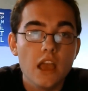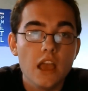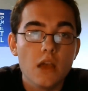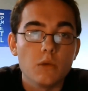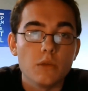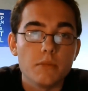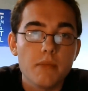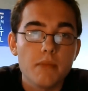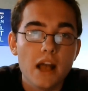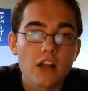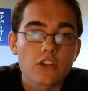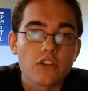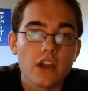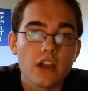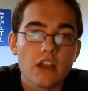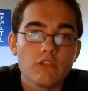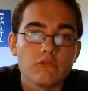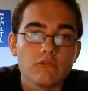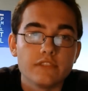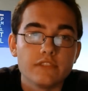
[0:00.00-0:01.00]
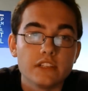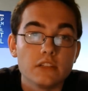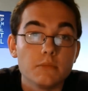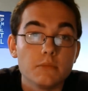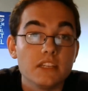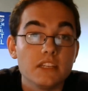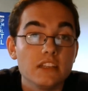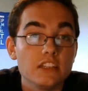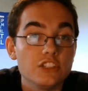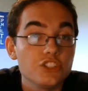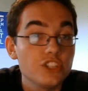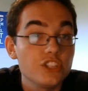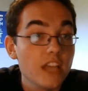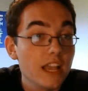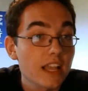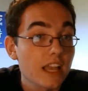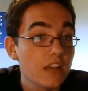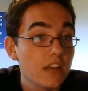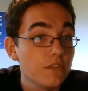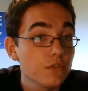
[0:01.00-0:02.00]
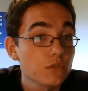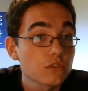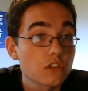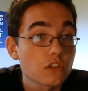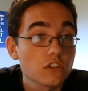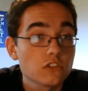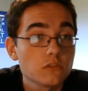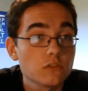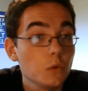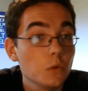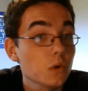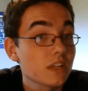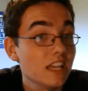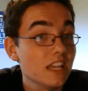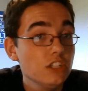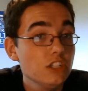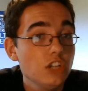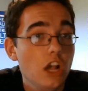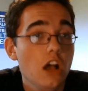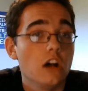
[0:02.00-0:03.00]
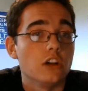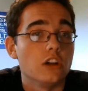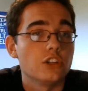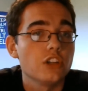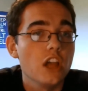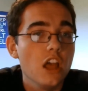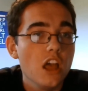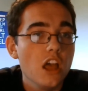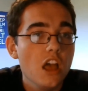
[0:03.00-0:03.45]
With Battlecry, reveal a minion in each deck, and if yours costs more, gain Charge.